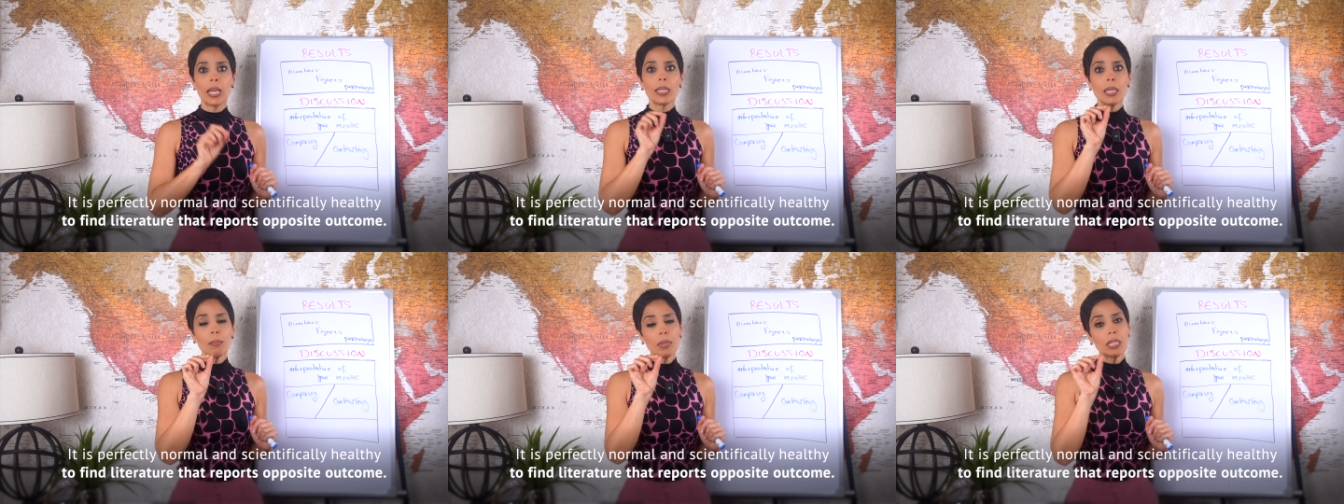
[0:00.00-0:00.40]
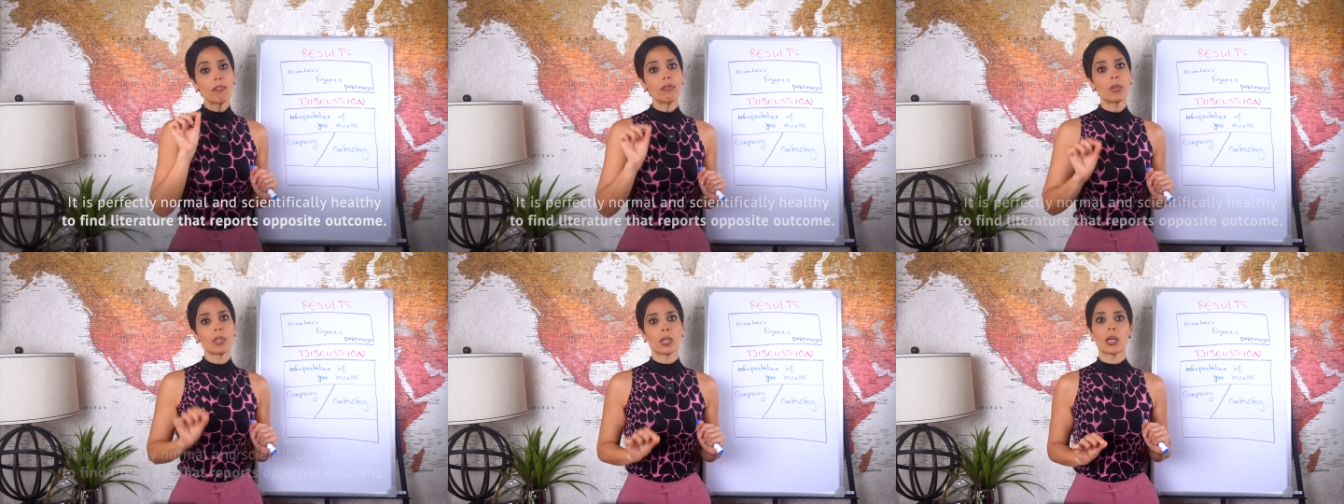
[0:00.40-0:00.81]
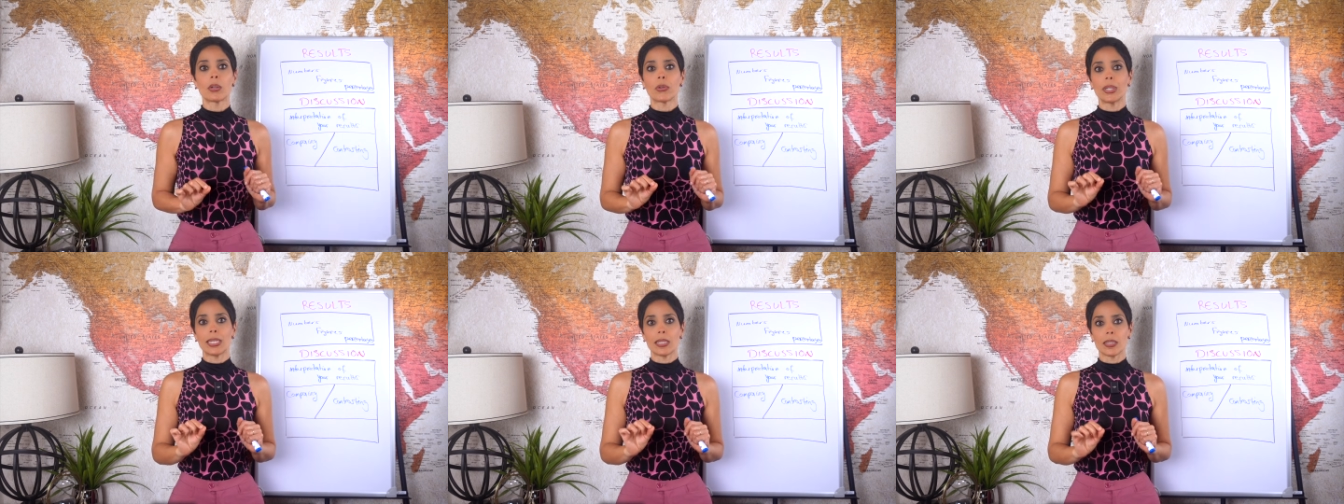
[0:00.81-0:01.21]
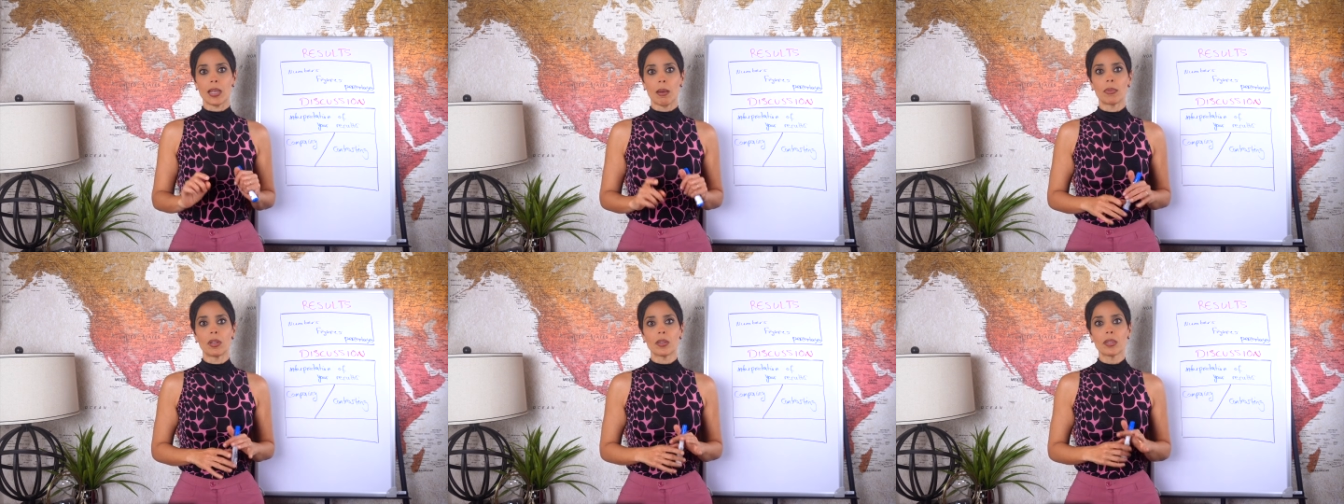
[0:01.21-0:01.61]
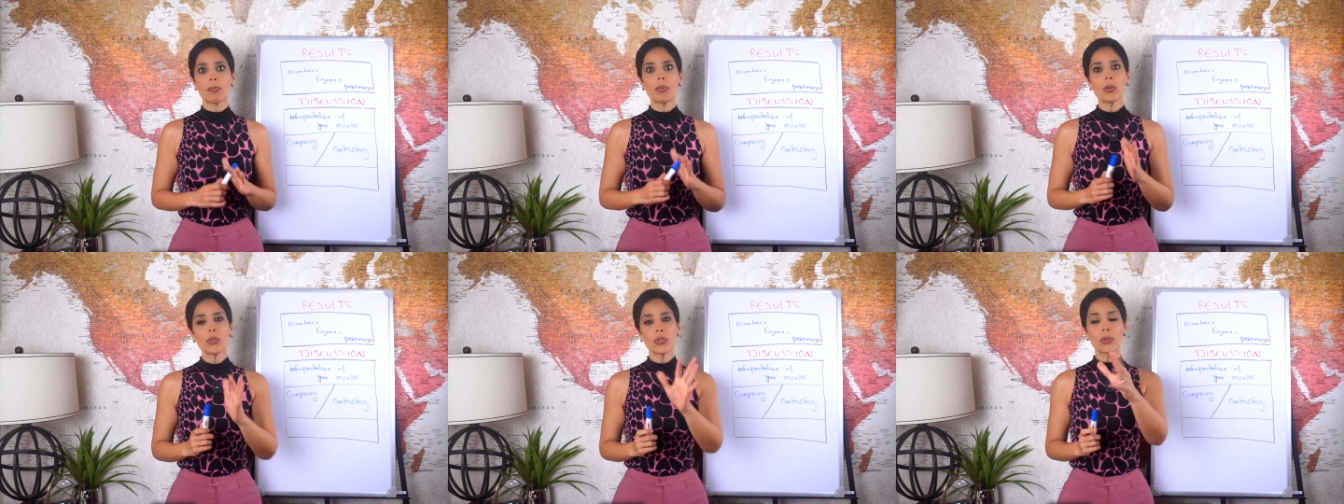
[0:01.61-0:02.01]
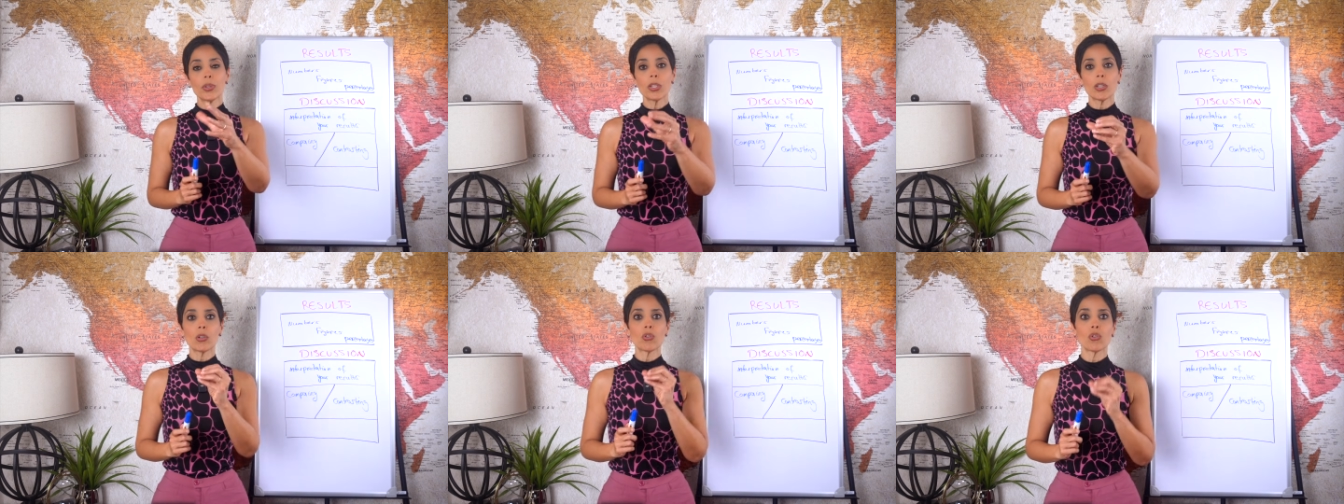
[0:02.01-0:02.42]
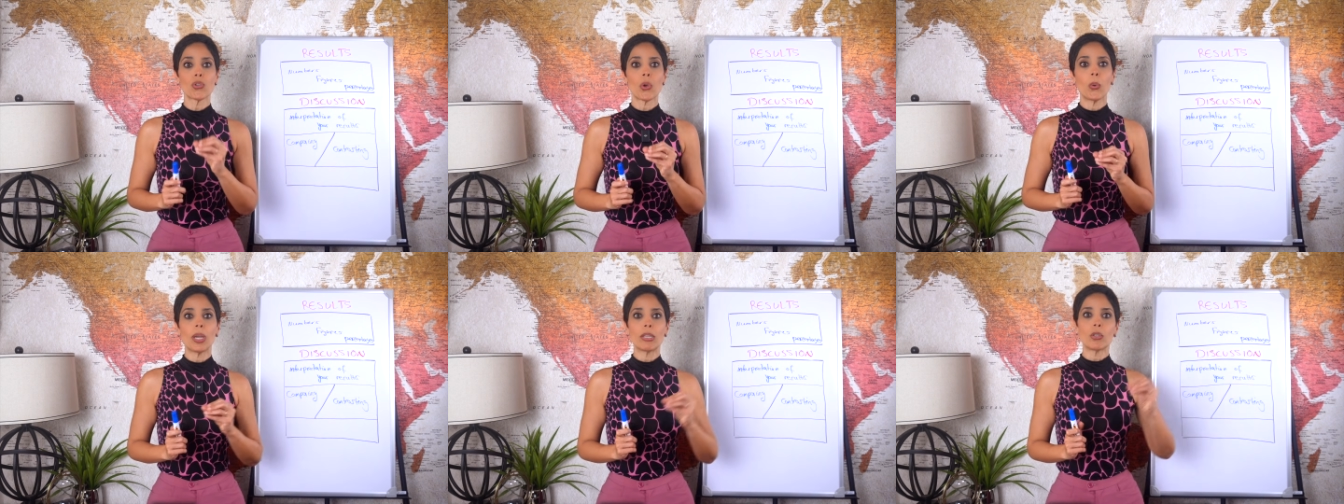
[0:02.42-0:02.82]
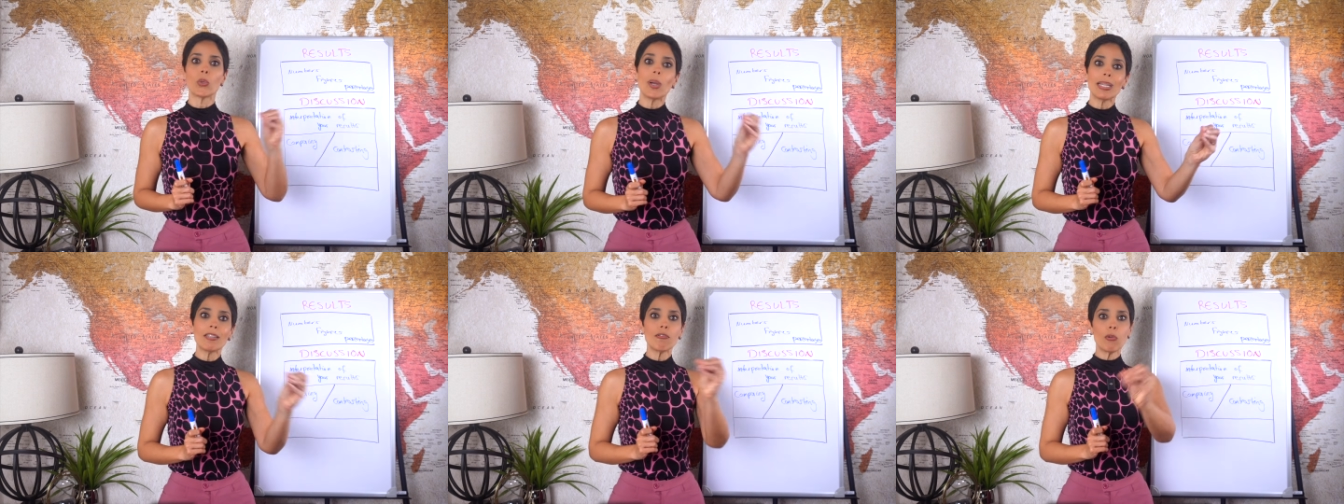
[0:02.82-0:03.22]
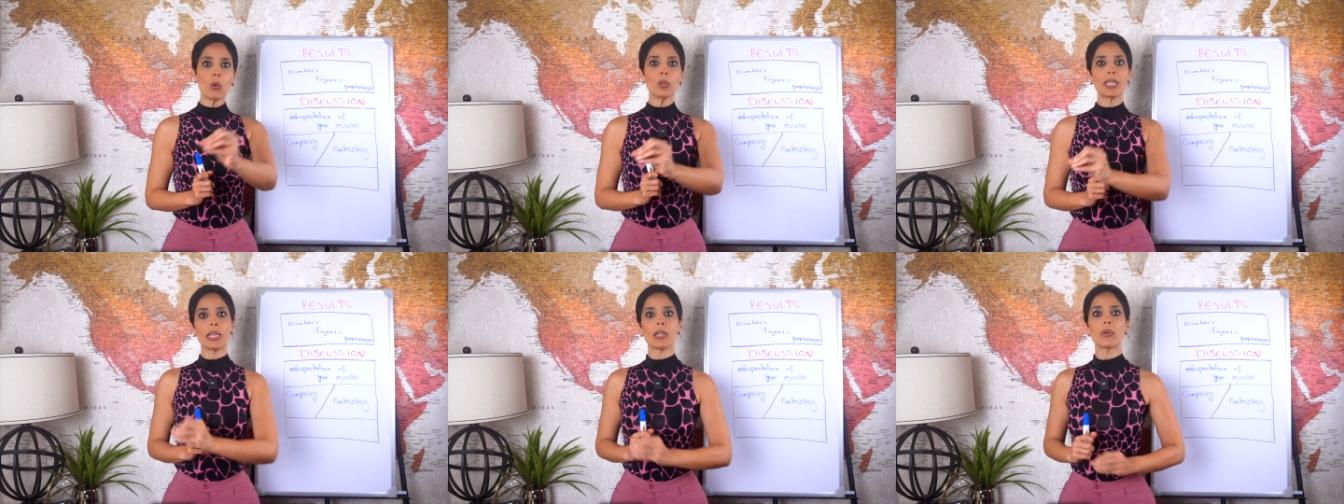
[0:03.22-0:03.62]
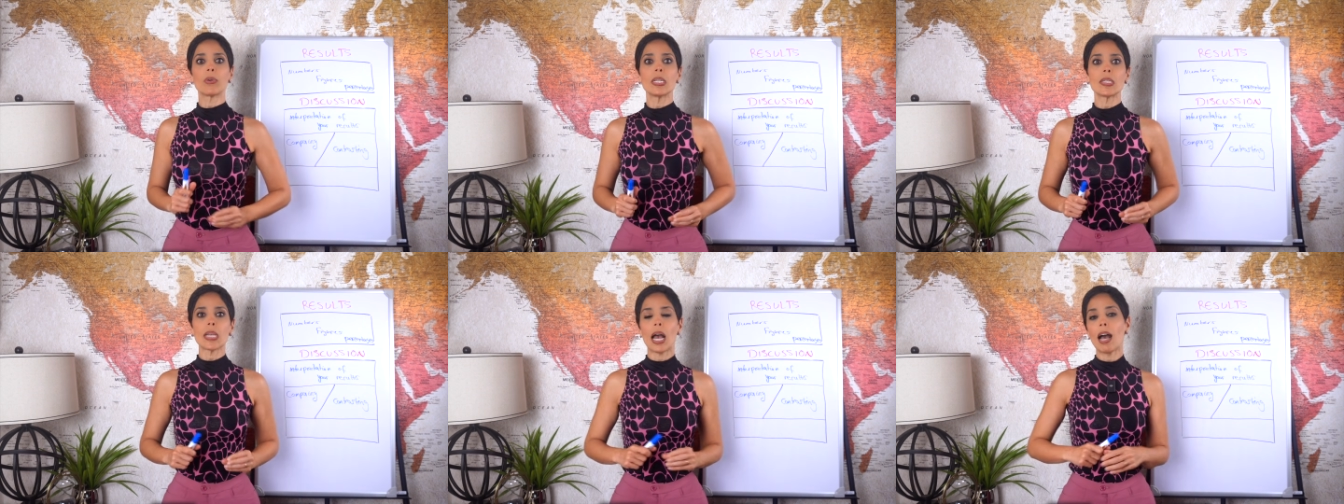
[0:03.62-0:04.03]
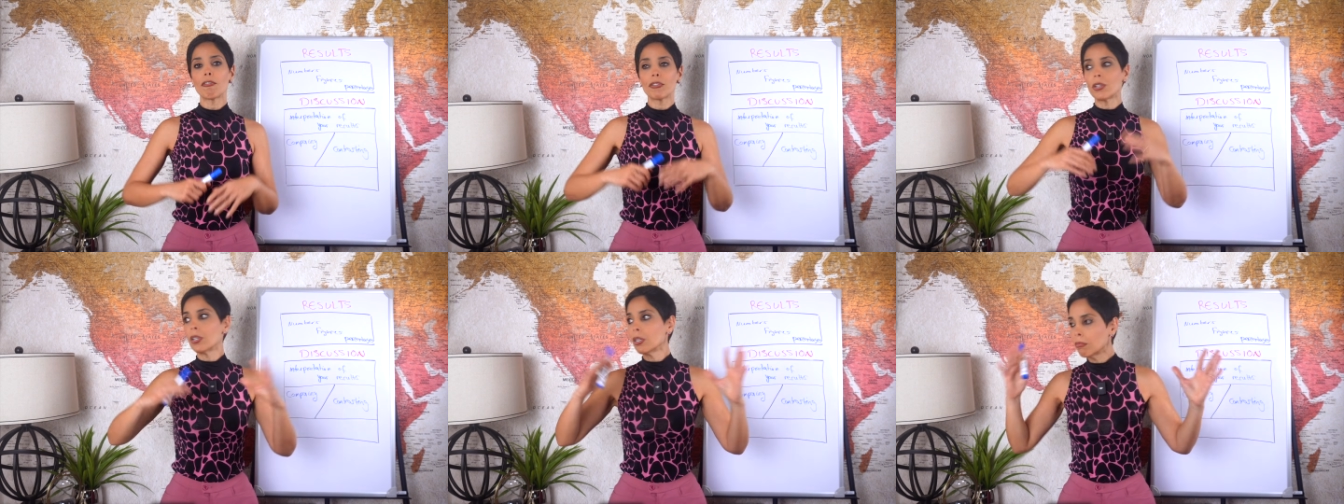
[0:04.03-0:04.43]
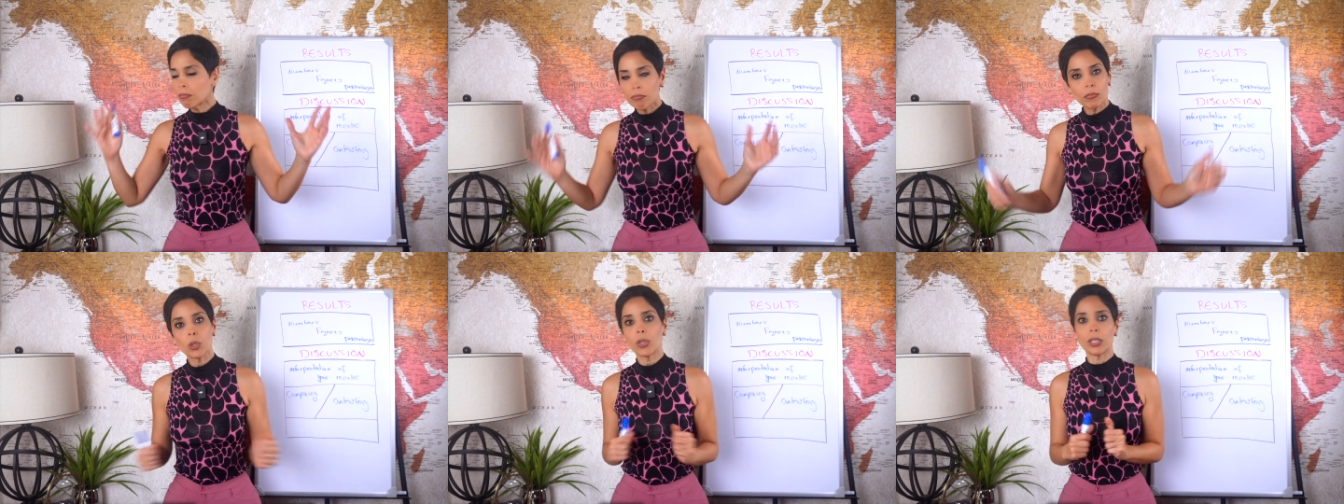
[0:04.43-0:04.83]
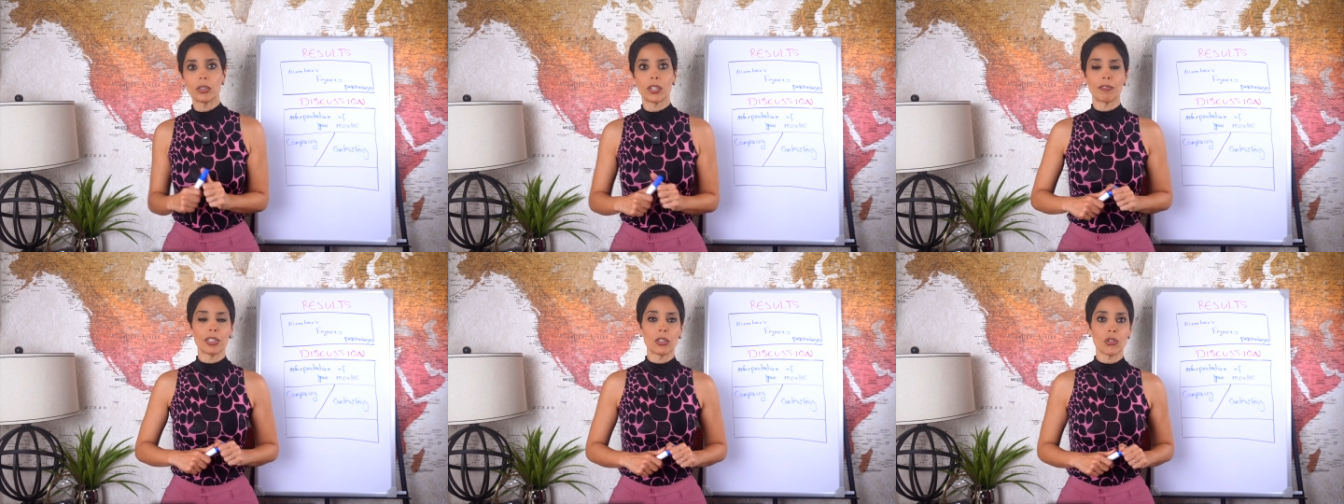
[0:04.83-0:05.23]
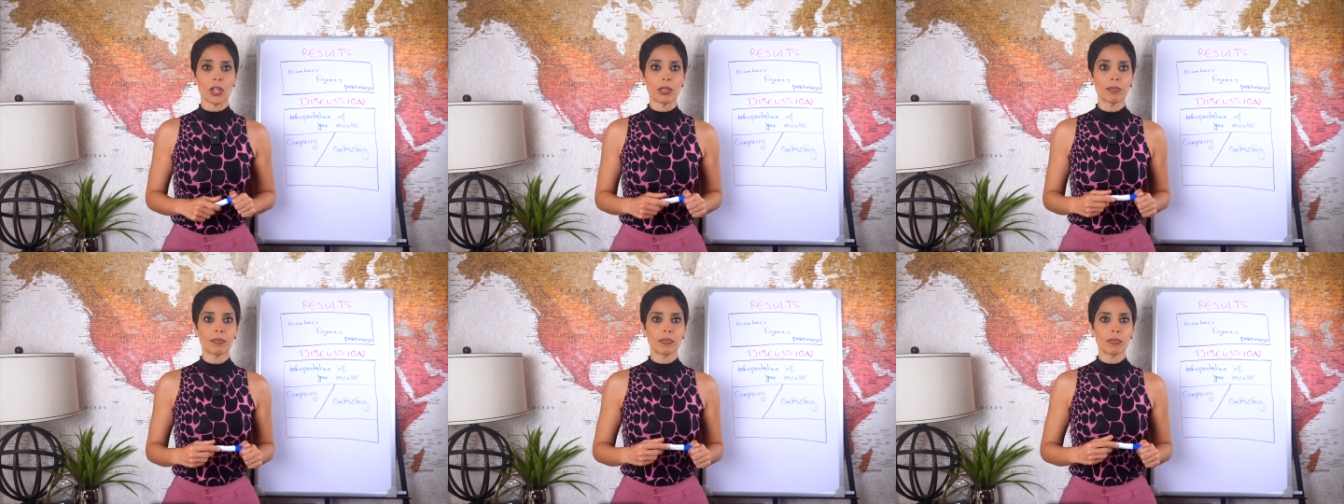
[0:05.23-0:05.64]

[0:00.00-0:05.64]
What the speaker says: Let me give you a concrete example. Suppose your results show a 20-fold increase after your intervention.